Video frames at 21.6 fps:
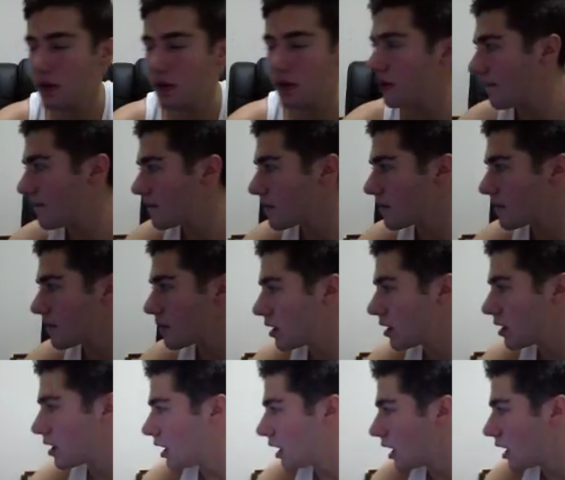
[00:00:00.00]
Keith,
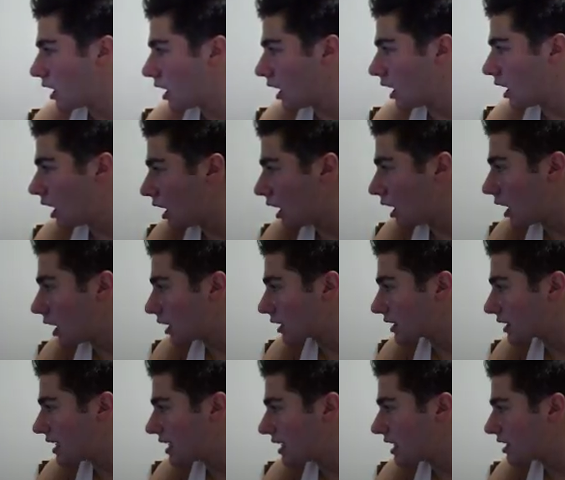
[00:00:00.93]
you
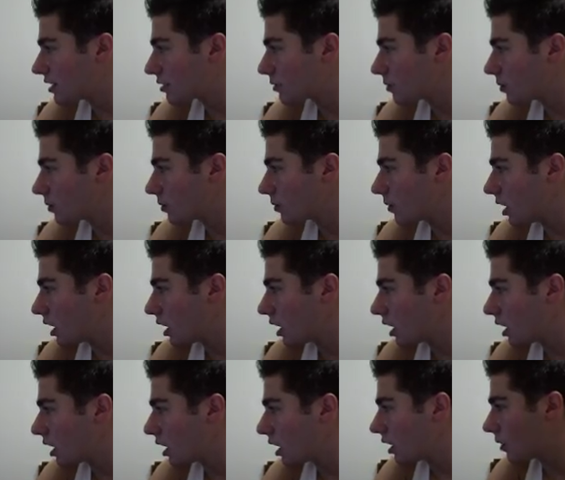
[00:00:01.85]
said,
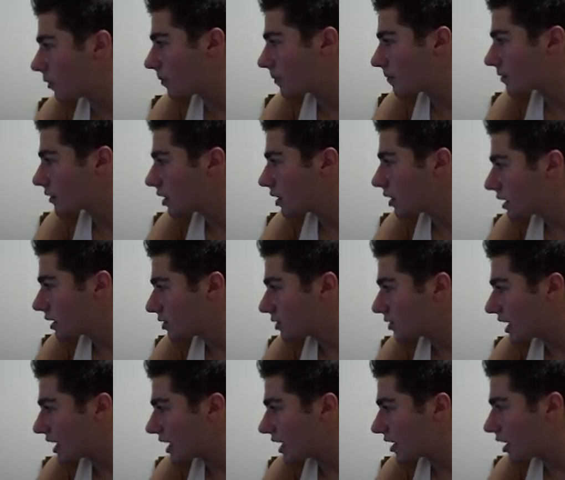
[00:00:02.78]
what's
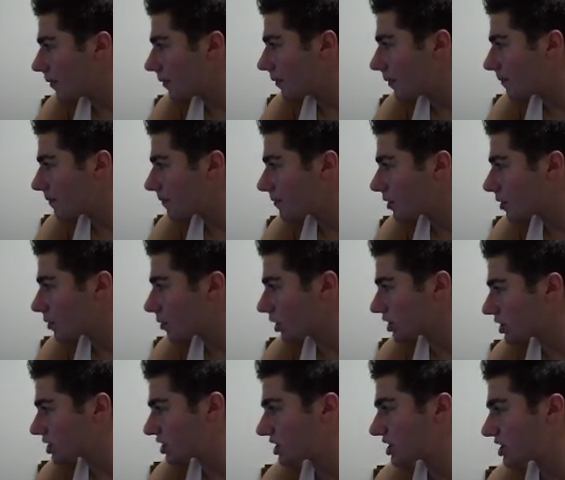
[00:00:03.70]
the stock like?
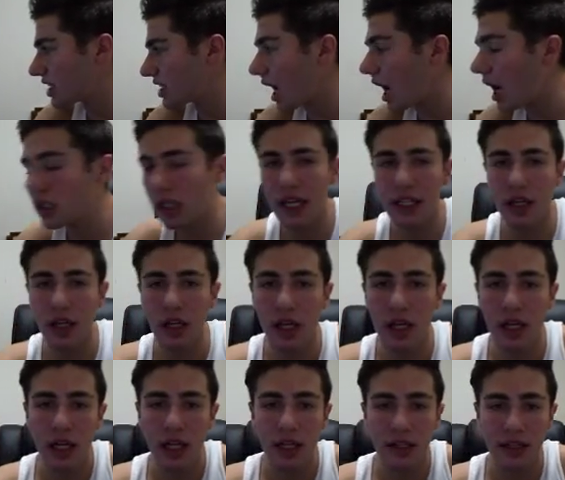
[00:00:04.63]
The stock's
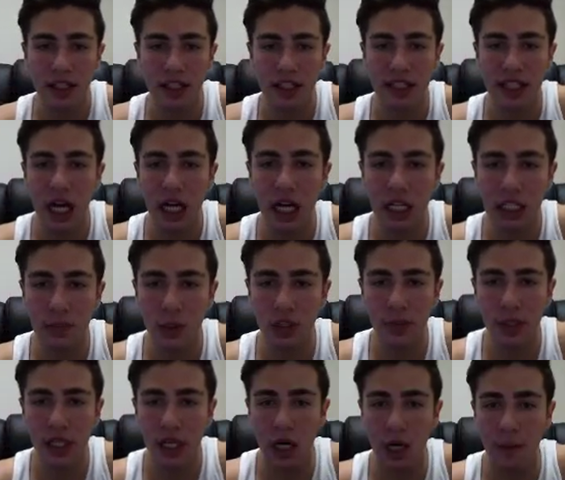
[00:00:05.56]
supposed to be pretty
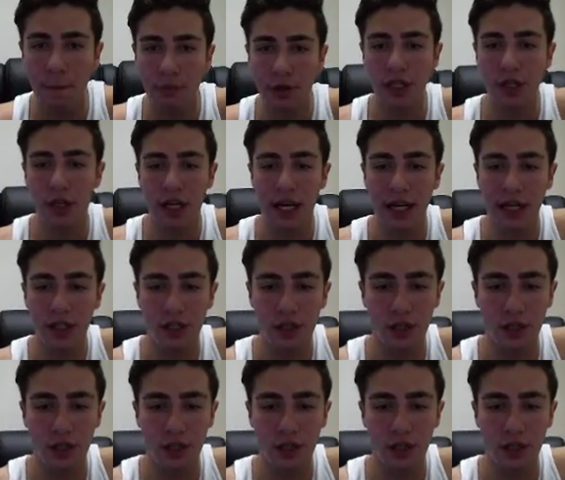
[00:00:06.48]
good, actually.